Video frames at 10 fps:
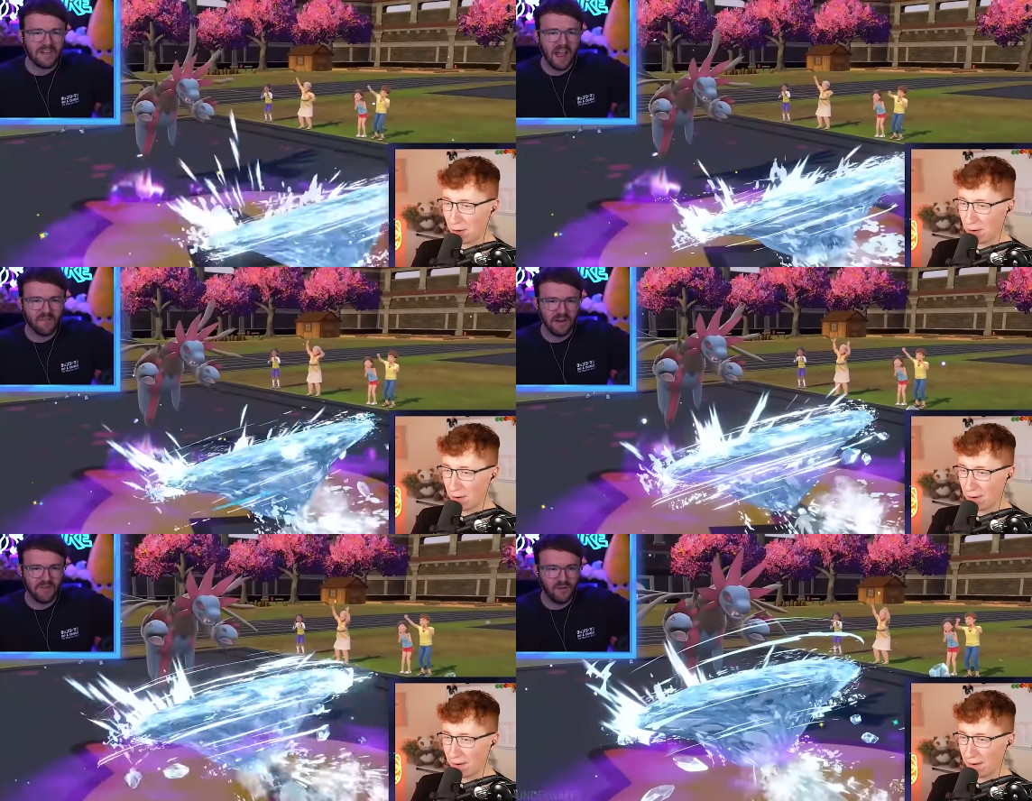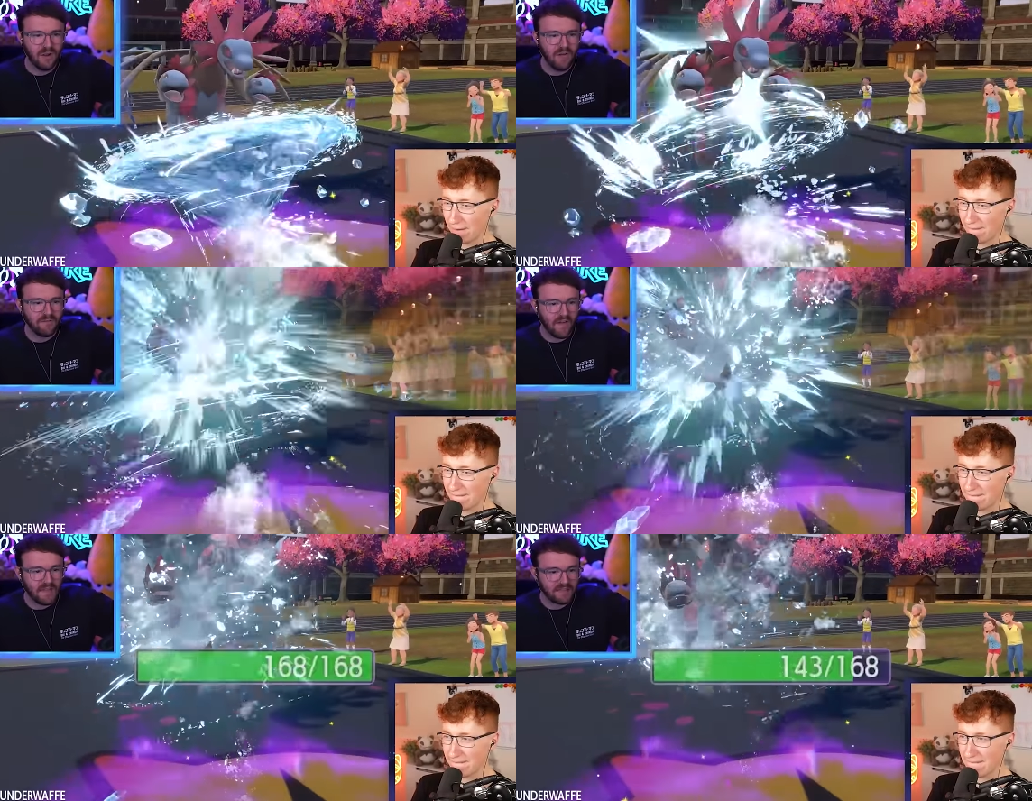Speaker 1: definitely live this. Didn't you
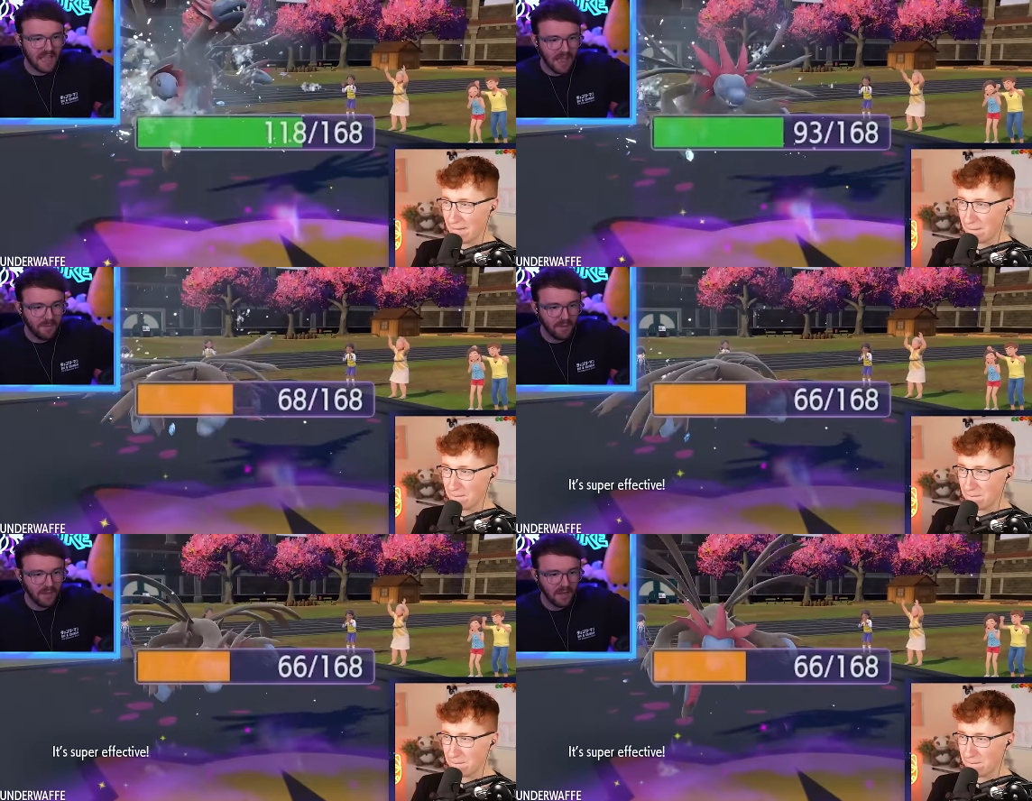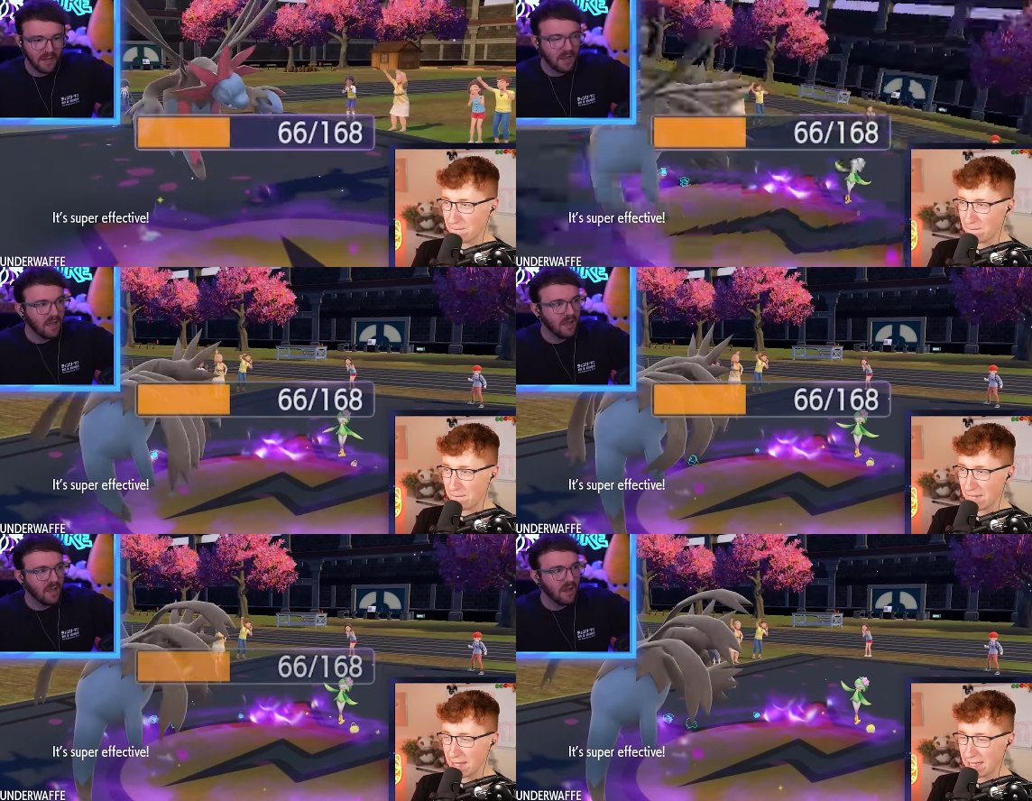have a fighting stab?
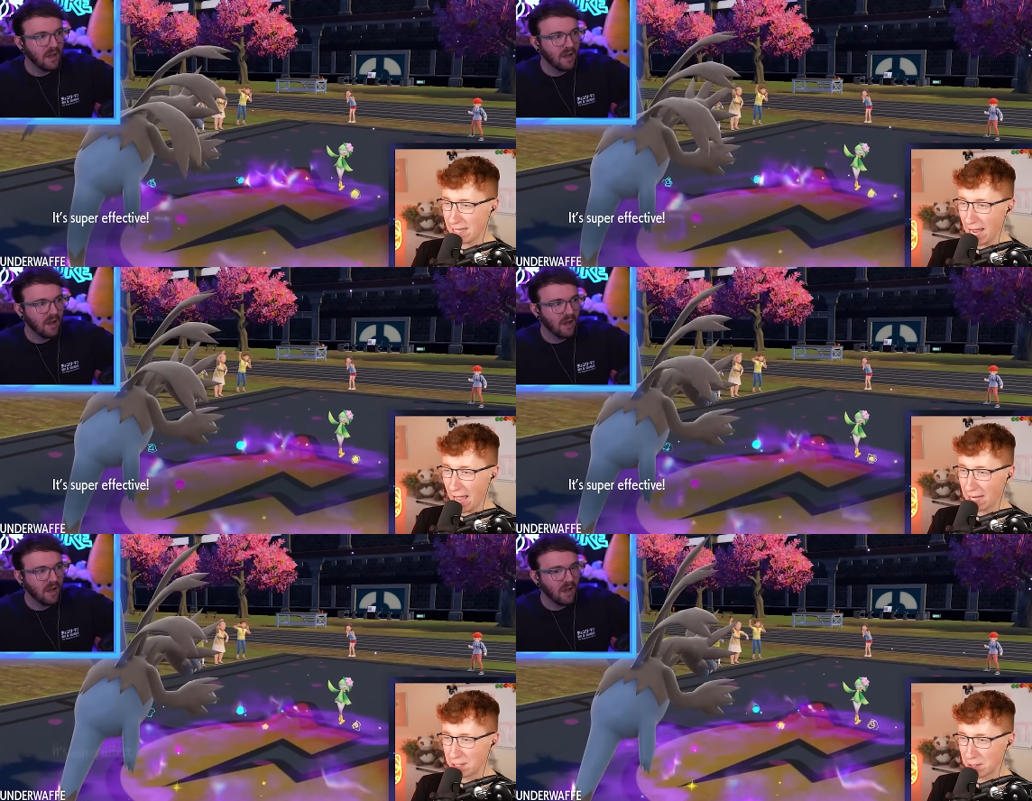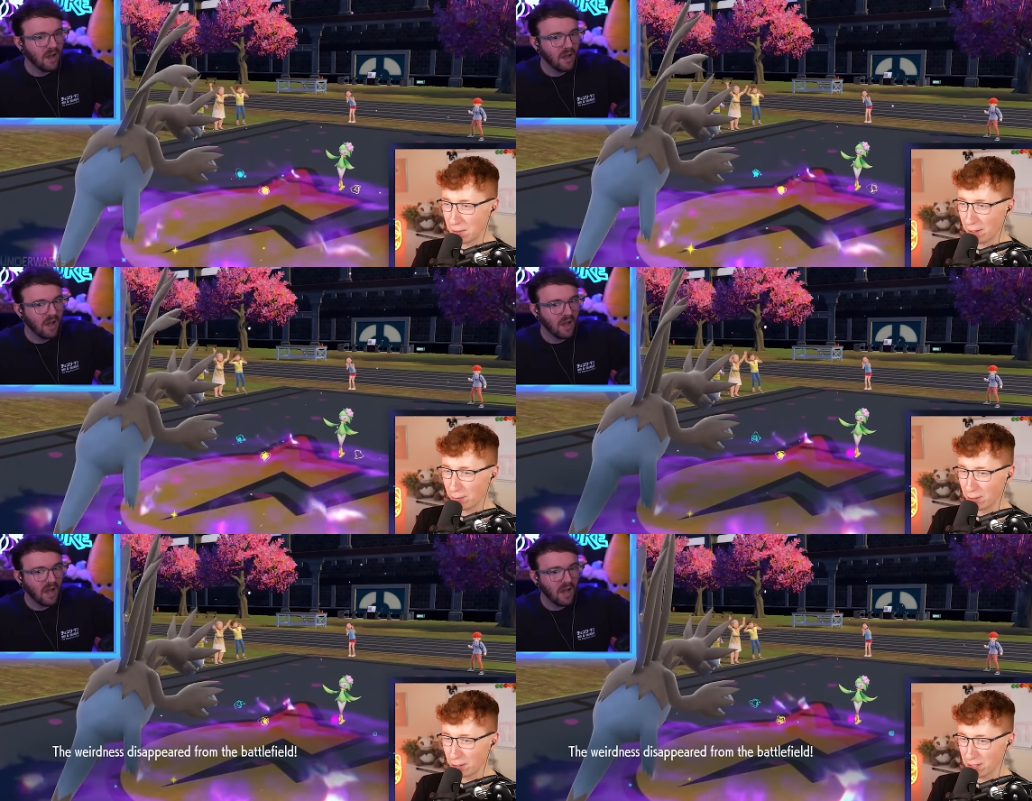
Speaker 2: Yeah, I do. I
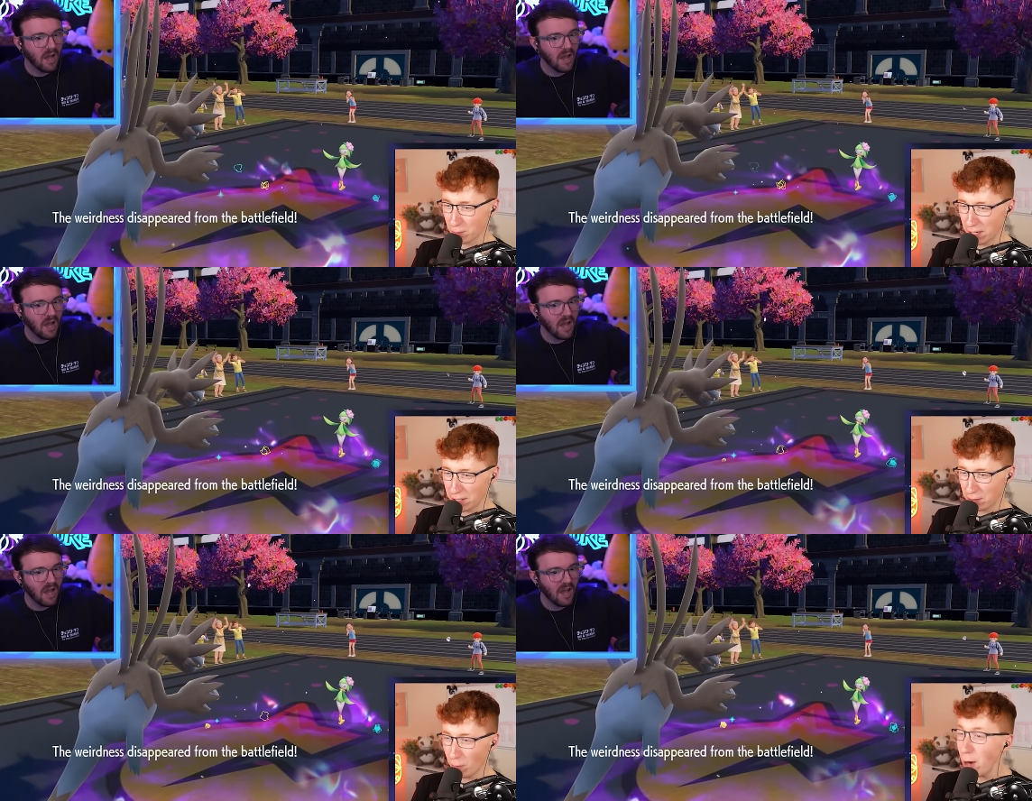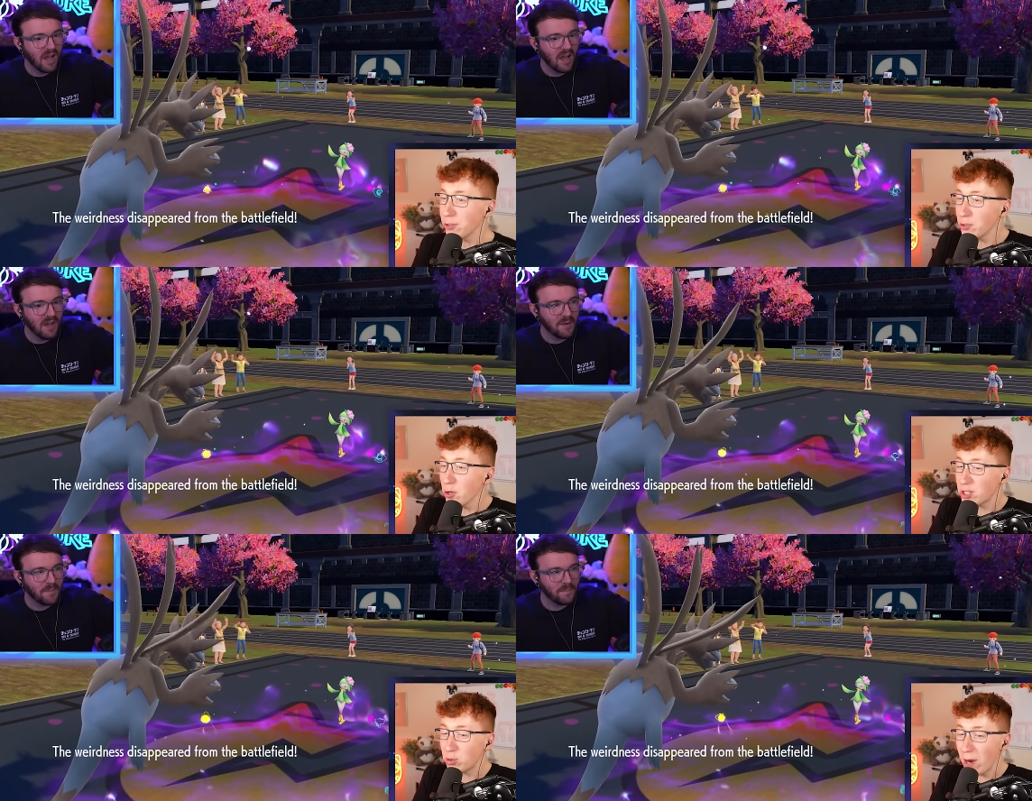thought you were going to switch. Why would you
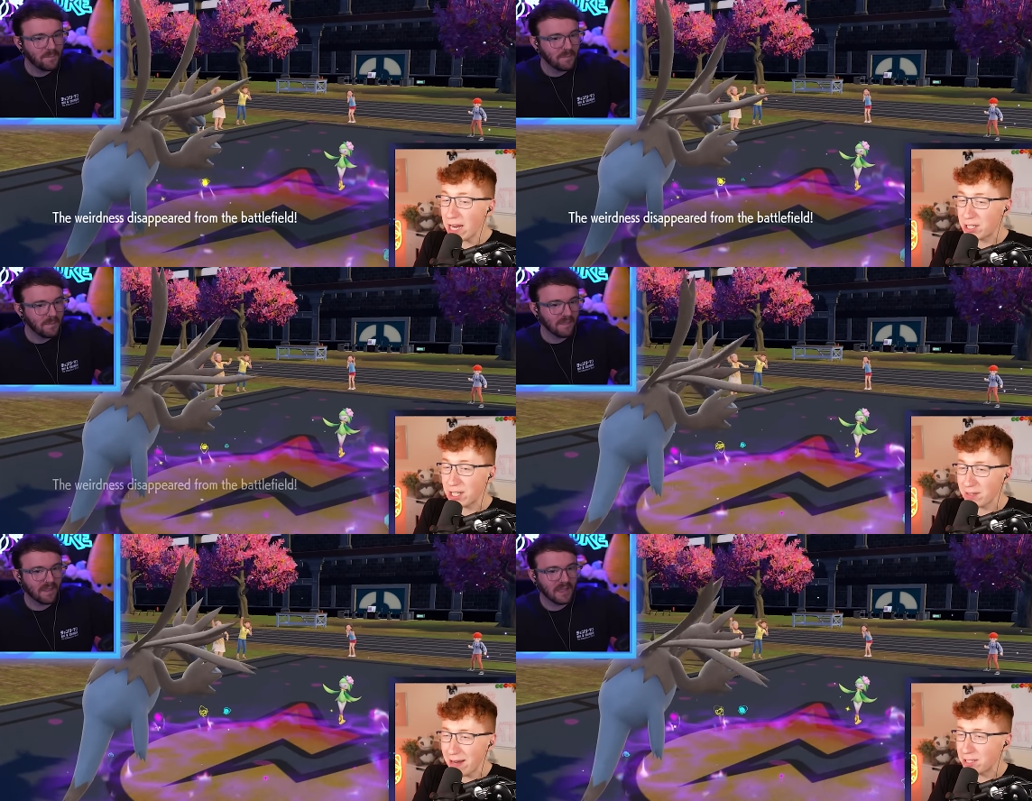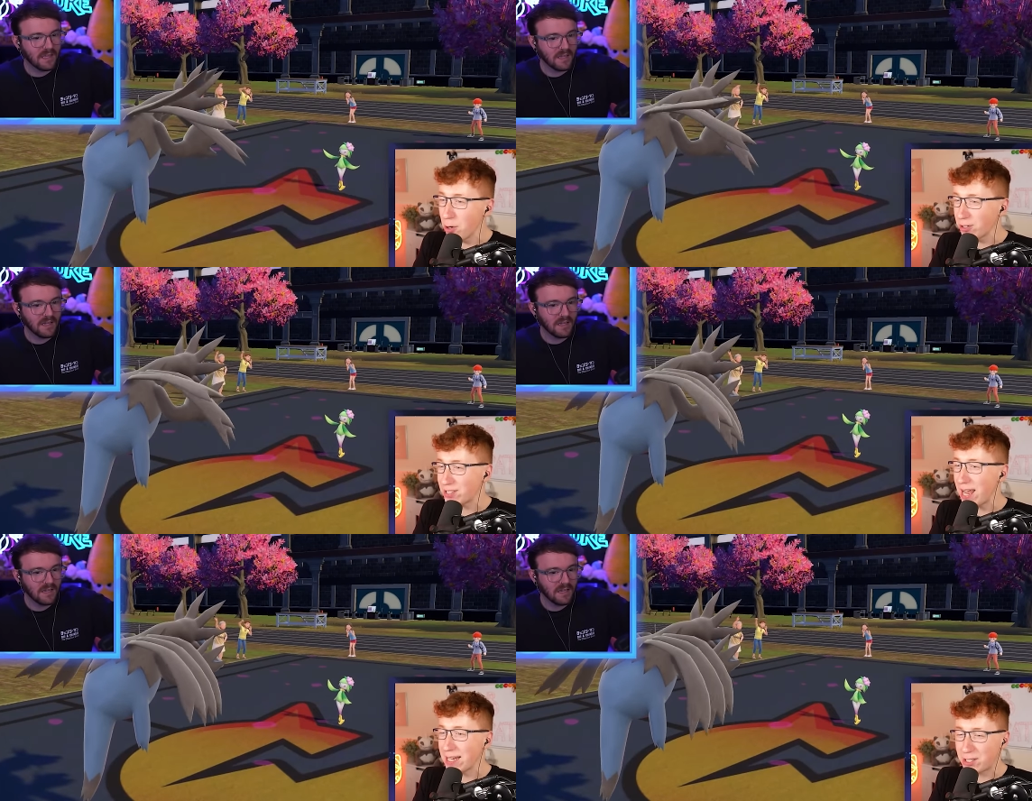not switch? This makes no
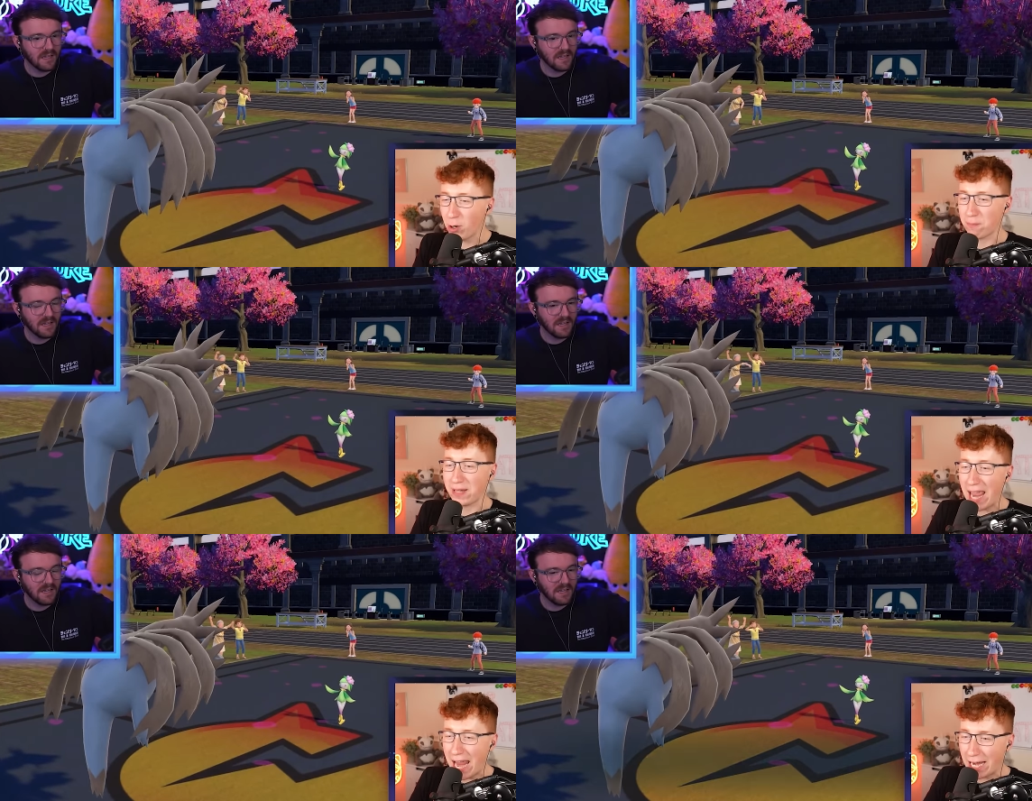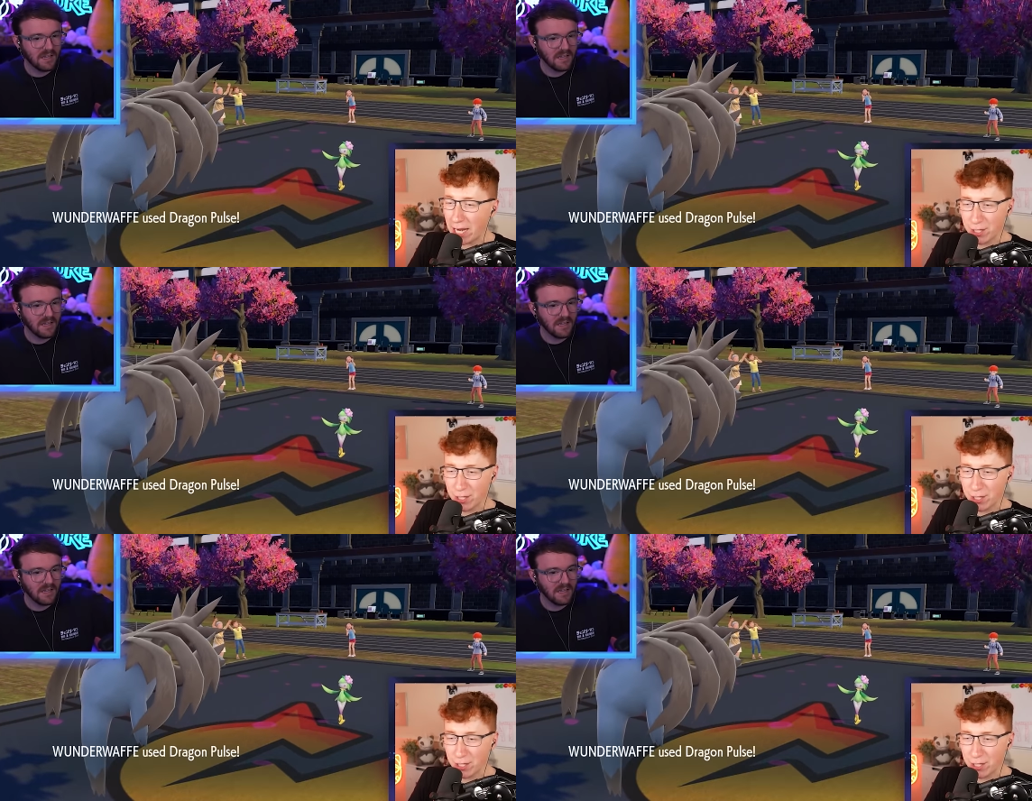sense. You are playing in